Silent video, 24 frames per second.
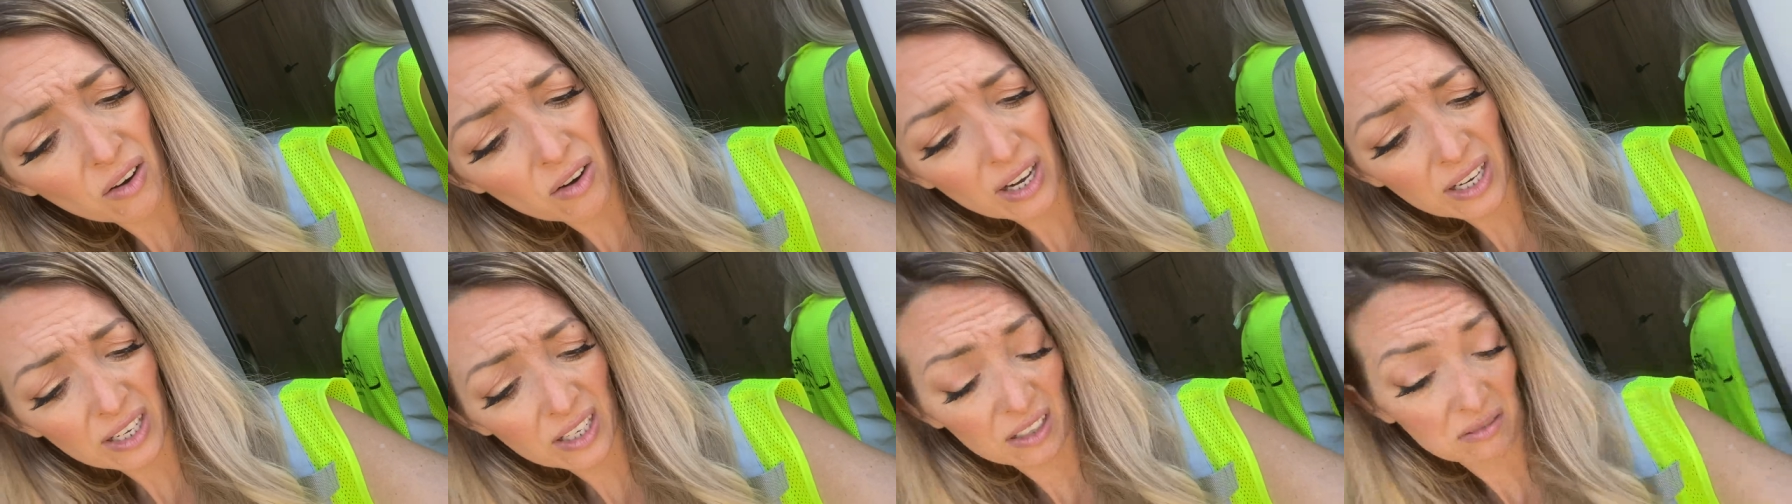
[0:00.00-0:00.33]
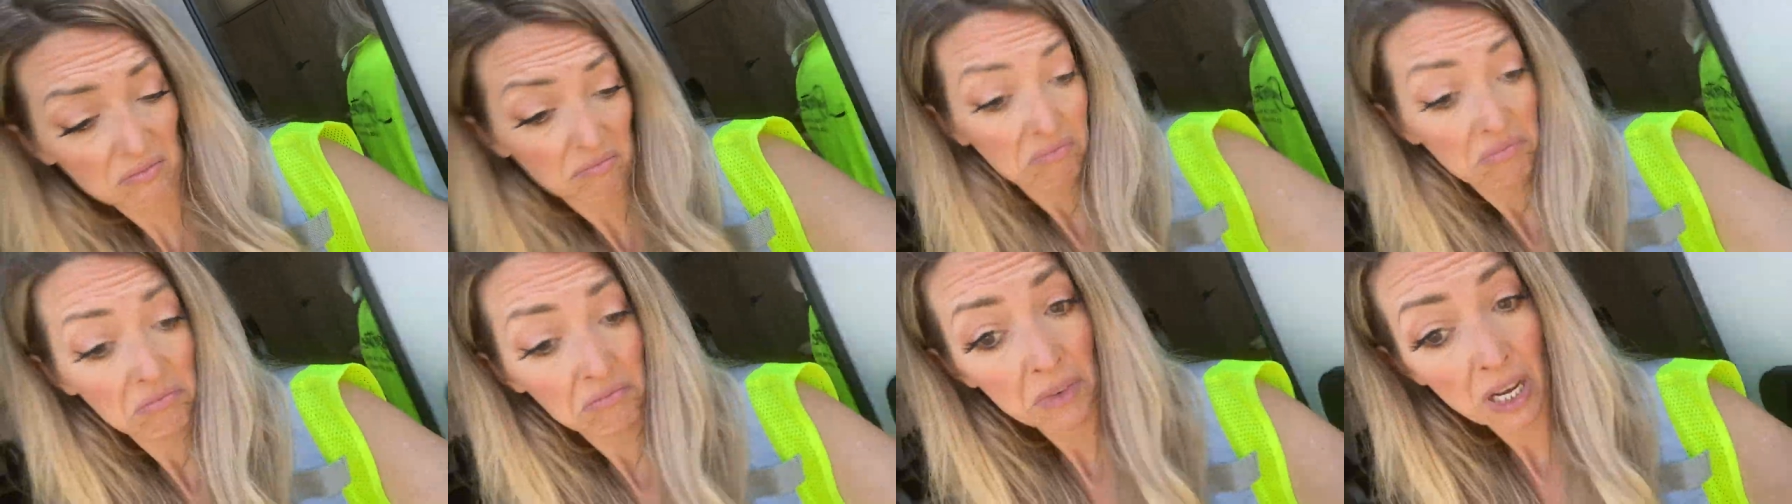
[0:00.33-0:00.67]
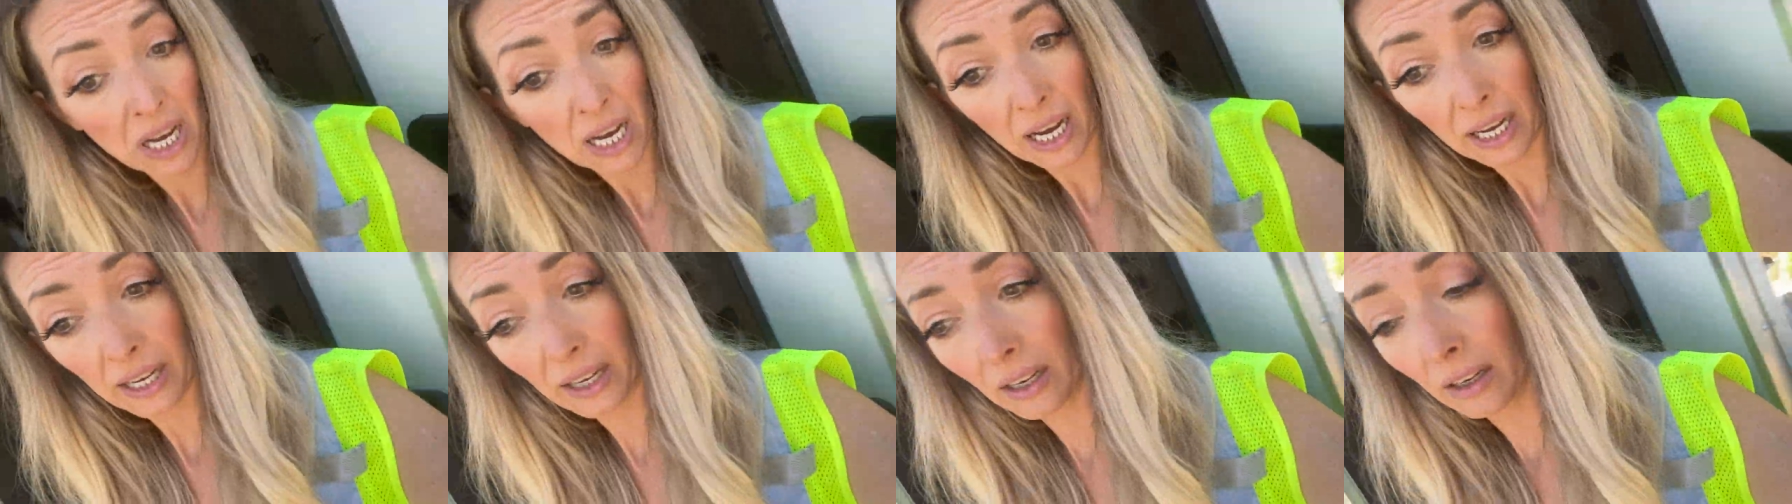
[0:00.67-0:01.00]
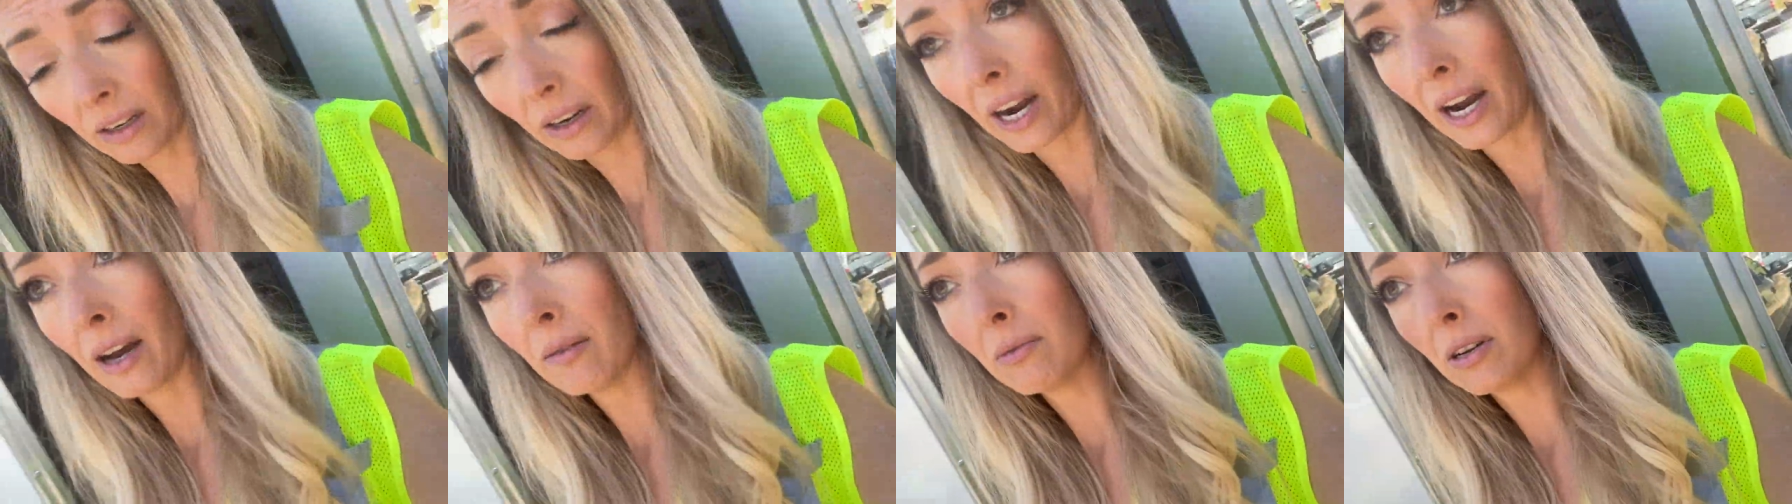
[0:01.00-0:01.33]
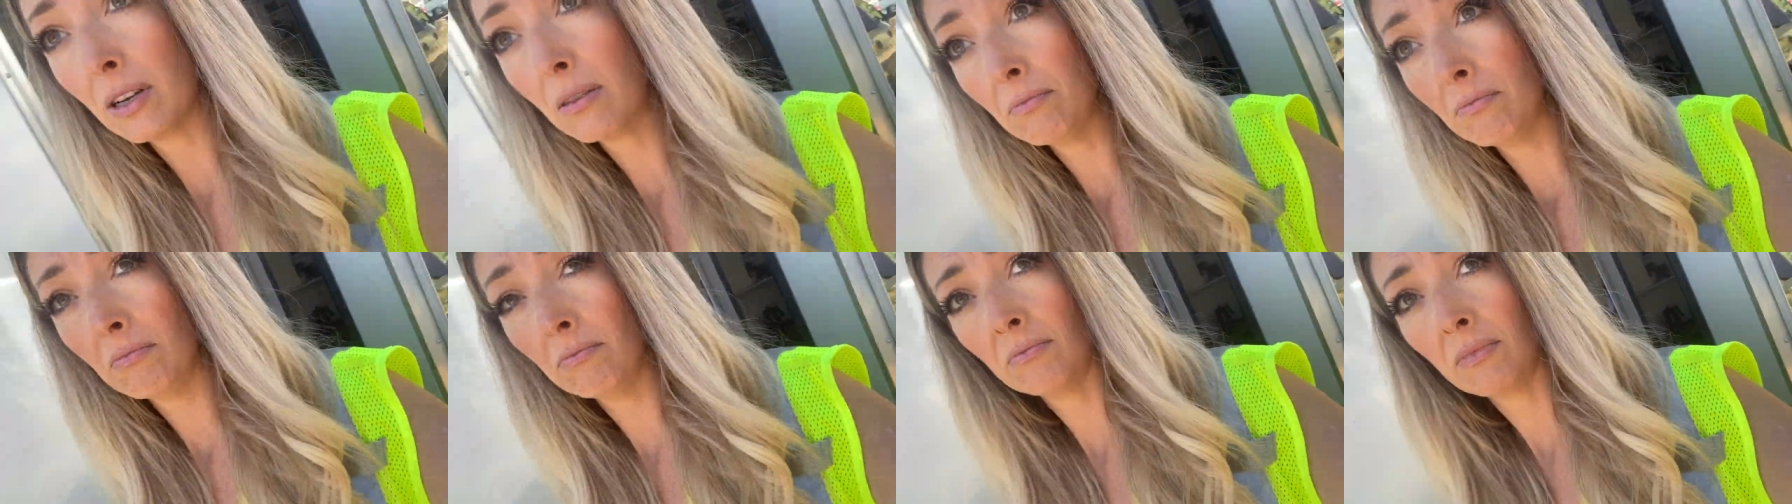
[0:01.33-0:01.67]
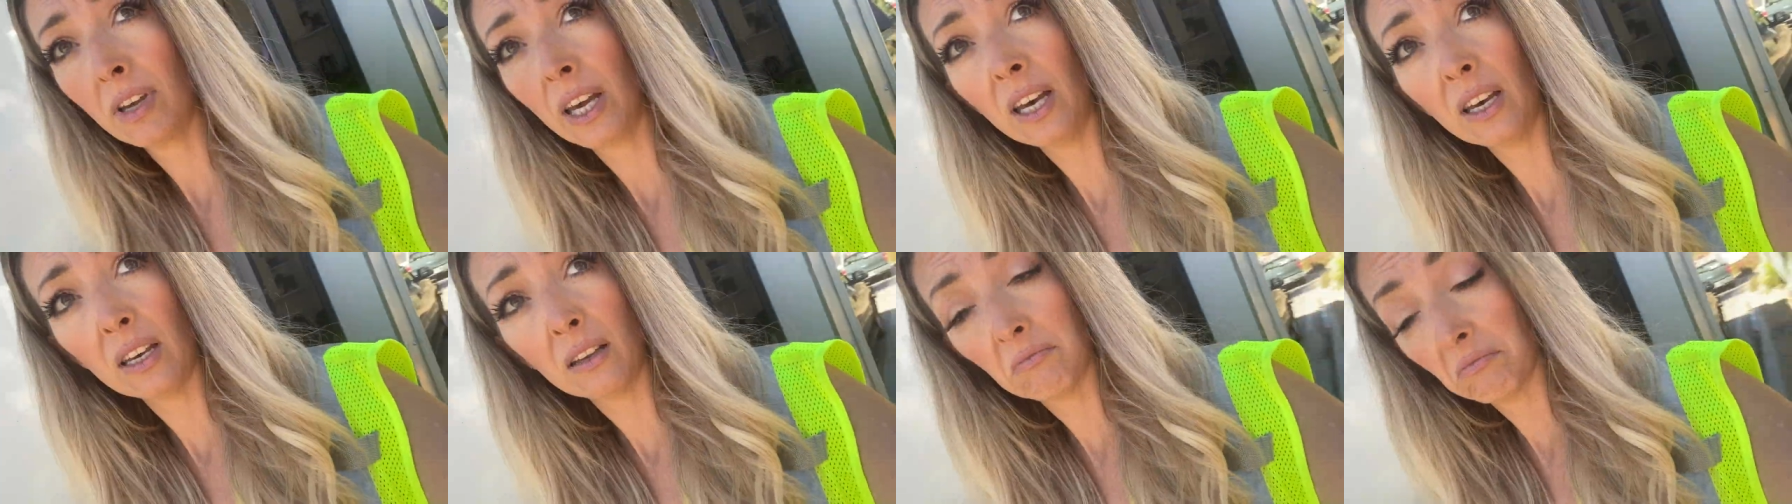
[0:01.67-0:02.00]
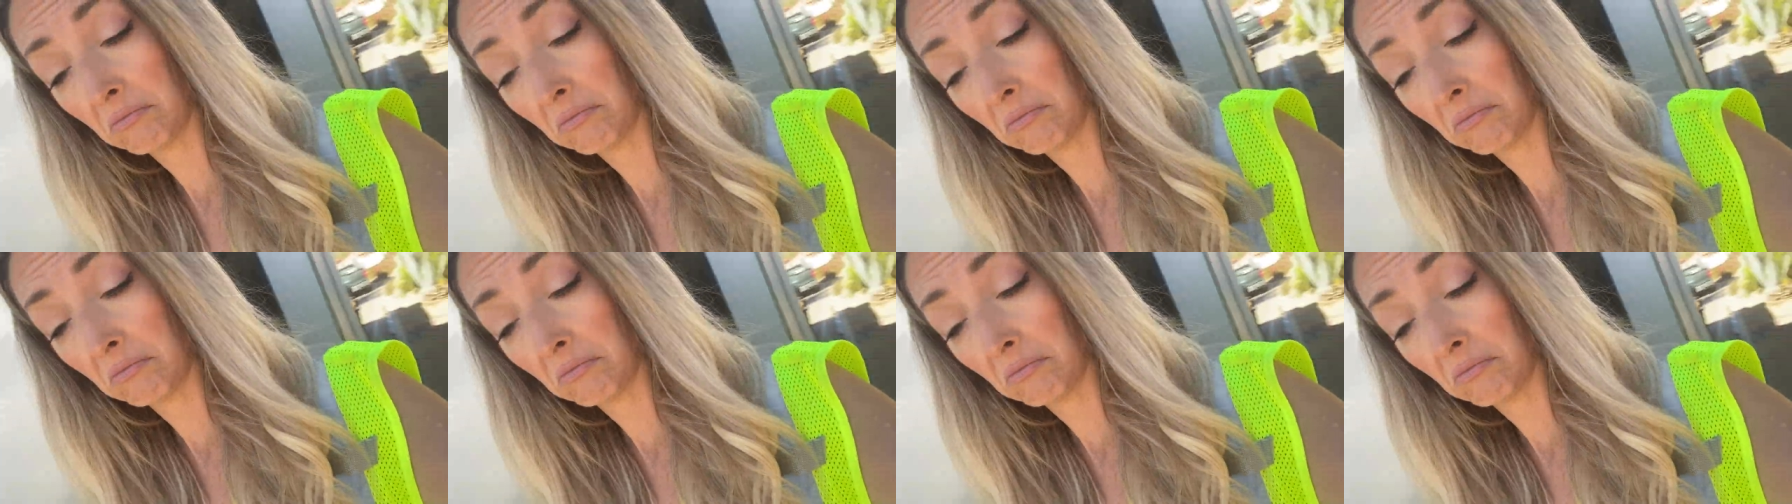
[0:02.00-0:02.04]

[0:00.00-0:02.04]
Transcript: I could, here. I can grab them, yeah.